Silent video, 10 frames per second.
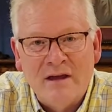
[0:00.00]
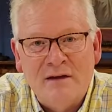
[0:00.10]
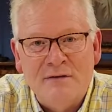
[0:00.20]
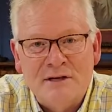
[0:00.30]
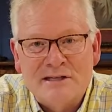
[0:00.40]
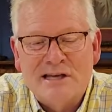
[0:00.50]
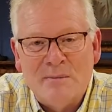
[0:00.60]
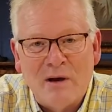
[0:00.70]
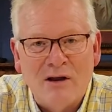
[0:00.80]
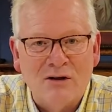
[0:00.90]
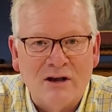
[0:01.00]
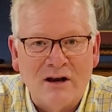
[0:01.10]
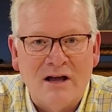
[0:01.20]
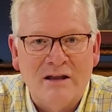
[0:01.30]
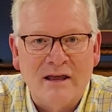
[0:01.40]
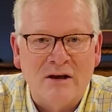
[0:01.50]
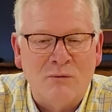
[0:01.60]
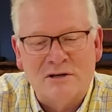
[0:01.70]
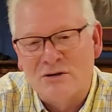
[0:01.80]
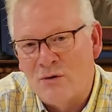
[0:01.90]
If you just keep on looking at
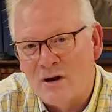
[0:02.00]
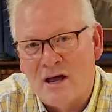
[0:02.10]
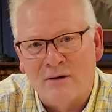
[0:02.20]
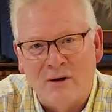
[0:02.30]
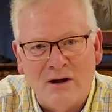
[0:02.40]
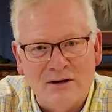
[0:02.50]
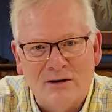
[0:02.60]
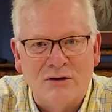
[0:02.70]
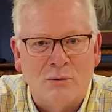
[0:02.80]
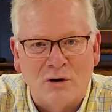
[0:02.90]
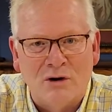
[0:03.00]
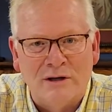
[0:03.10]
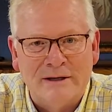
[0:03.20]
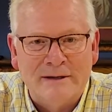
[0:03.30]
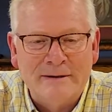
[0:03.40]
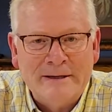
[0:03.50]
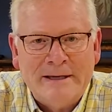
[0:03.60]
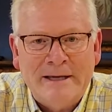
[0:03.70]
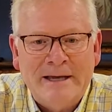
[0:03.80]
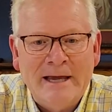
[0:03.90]
what's going on around you in the world and
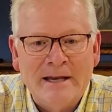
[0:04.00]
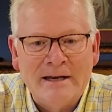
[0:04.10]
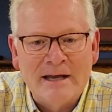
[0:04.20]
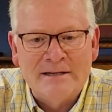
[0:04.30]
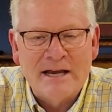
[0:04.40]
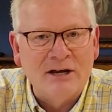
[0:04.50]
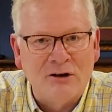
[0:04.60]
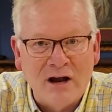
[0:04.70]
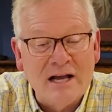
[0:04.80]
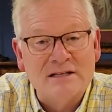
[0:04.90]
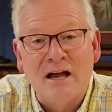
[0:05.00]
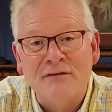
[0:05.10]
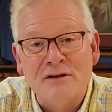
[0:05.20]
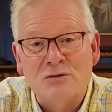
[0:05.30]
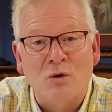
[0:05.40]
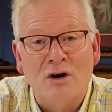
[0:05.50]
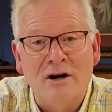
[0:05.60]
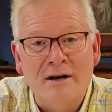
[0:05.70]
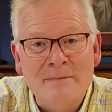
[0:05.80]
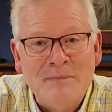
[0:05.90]
and uh, take your eyes off His Word.